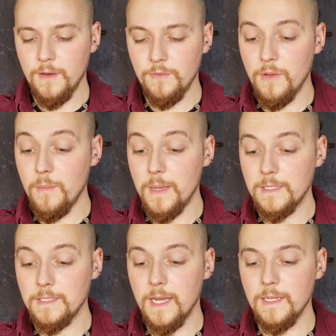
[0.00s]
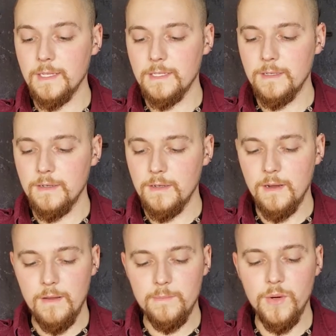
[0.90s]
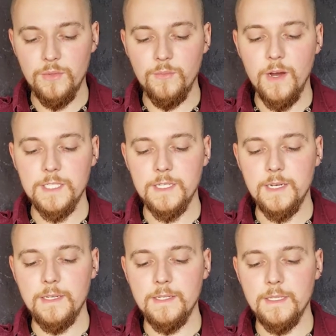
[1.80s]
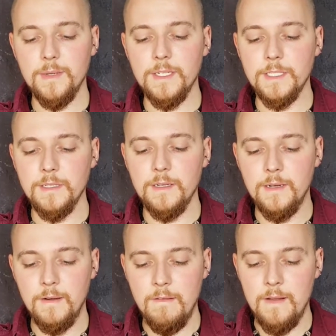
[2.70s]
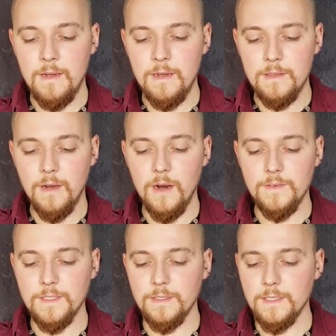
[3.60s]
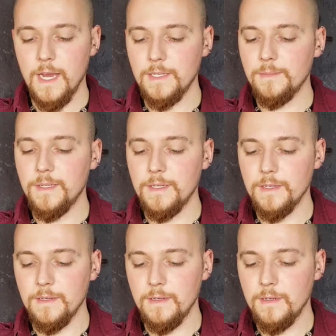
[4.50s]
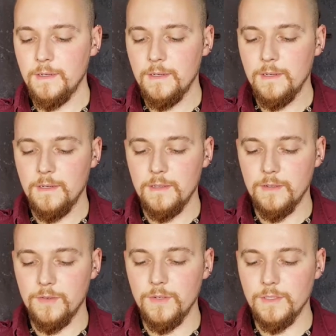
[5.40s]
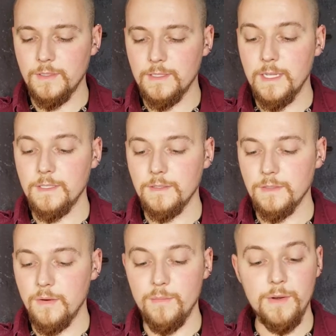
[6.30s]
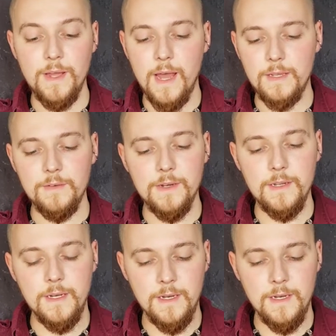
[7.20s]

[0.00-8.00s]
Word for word: We remained silent, both watching in anticipation. The Harvesters had to be near. The cruiser's sensors were pretty accurate.